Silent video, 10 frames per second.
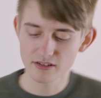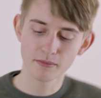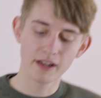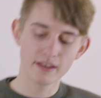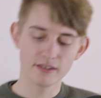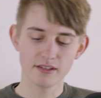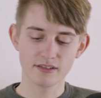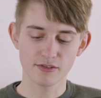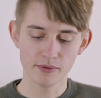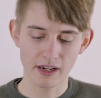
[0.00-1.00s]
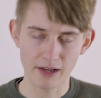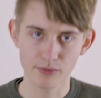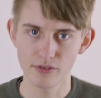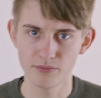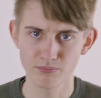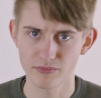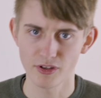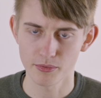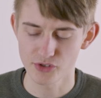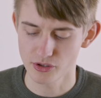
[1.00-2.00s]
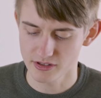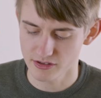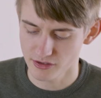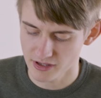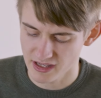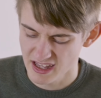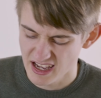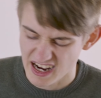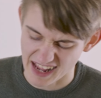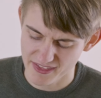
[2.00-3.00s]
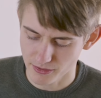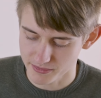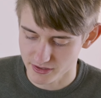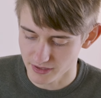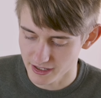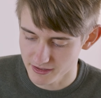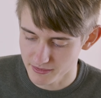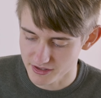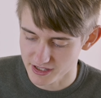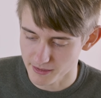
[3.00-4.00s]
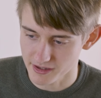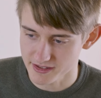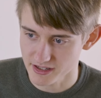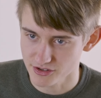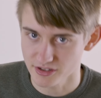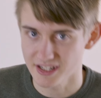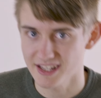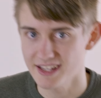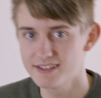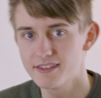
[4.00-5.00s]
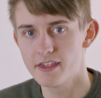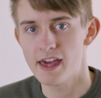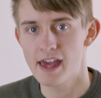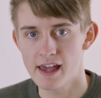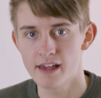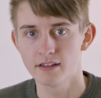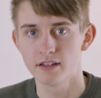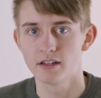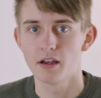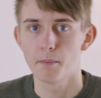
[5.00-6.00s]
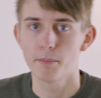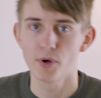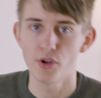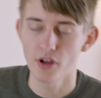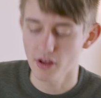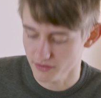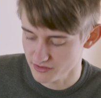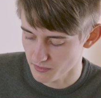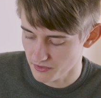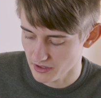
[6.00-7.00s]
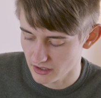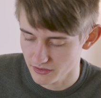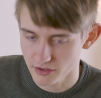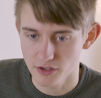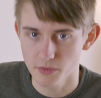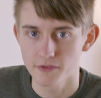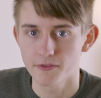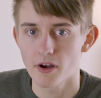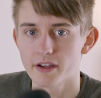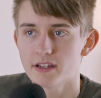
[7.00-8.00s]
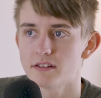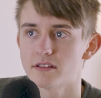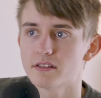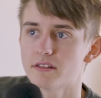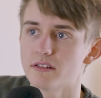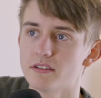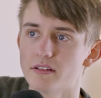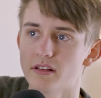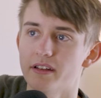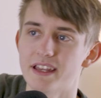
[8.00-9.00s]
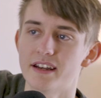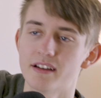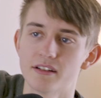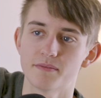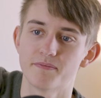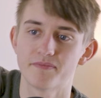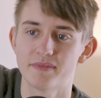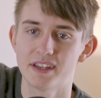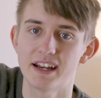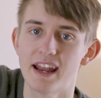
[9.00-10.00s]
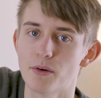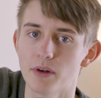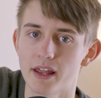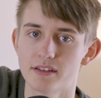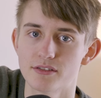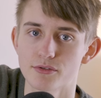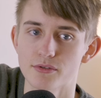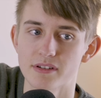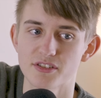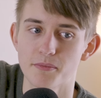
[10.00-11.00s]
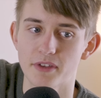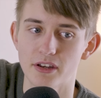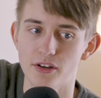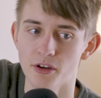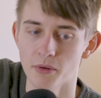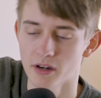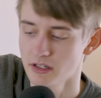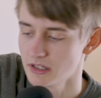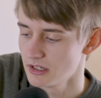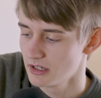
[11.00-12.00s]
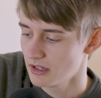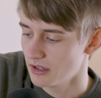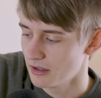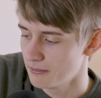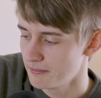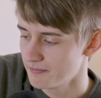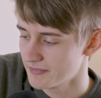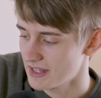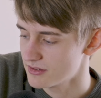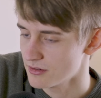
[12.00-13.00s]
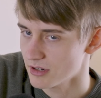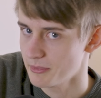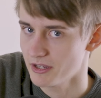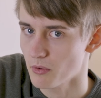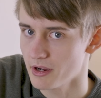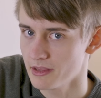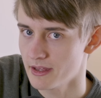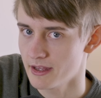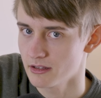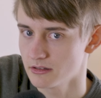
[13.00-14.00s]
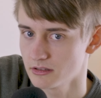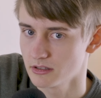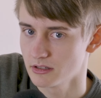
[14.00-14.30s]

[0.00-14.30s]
Some lenses do allow you the opportunity to do that, and the optical image stabilization is there, but not something that you would find in an L lens or something newer. It's not going to be quite there.